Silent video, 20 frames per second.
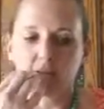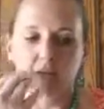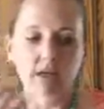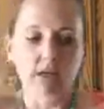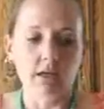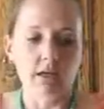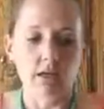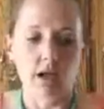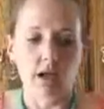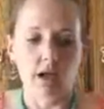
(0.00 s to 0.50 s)

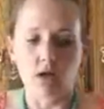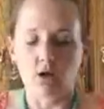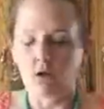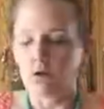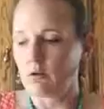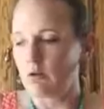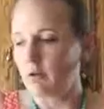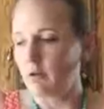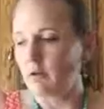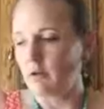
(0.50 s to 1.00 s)
And
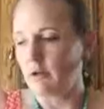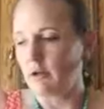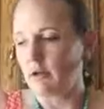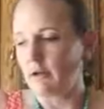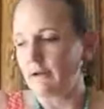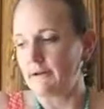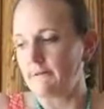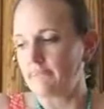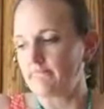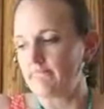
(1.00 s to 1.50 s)
now
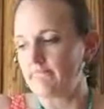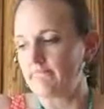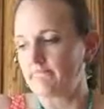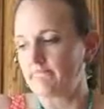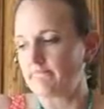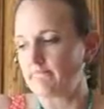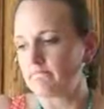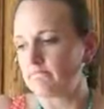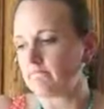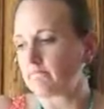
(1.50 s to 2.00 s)
I'm
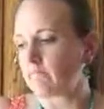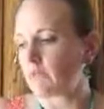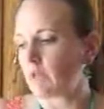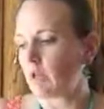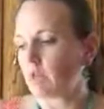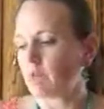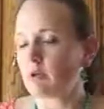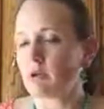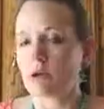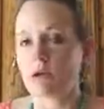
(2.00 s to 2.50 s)

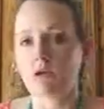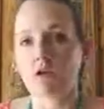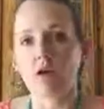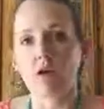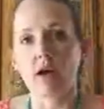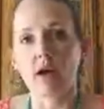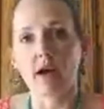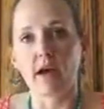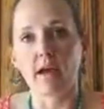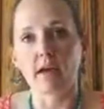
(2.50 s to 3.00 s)
going to go
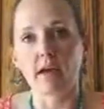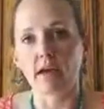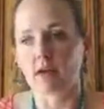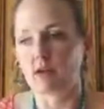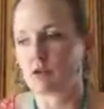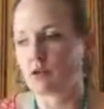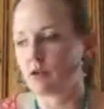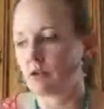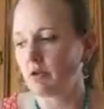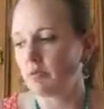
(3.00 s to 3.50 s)
ahead
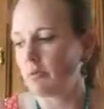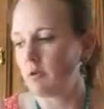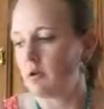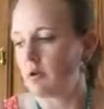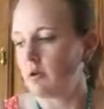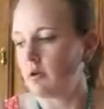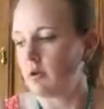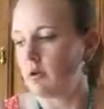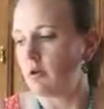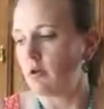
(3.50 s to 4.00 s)
and trim
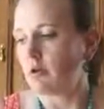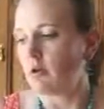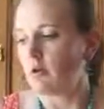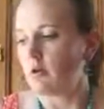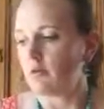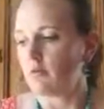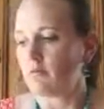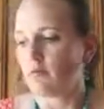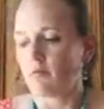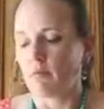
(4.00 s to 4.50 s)

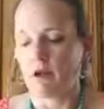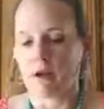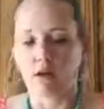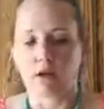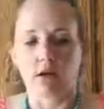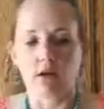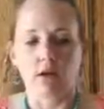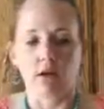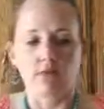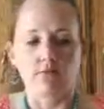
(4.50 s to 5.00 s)
my
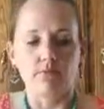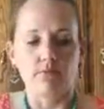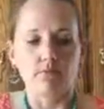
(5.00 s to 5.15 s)
nail.